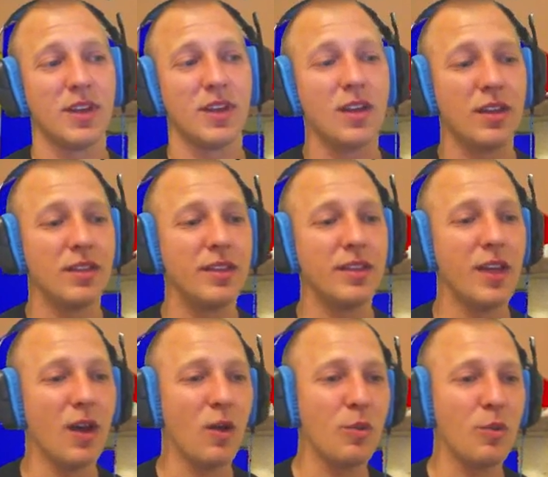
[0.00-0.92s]

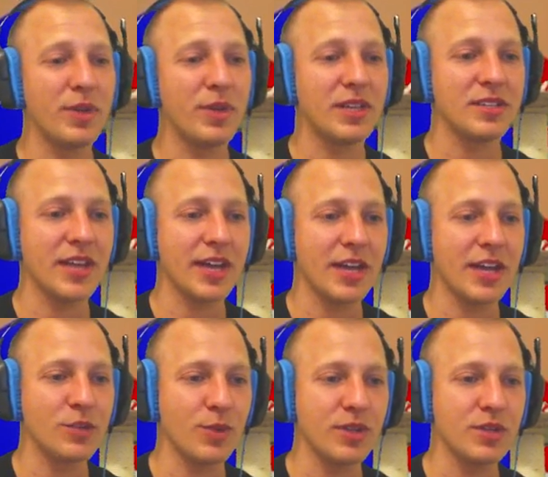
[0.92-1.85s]
No, but it's like, it's
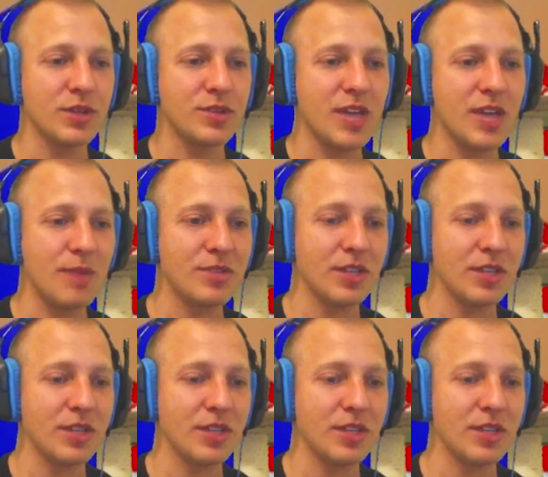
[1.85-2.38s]
one of those games that it's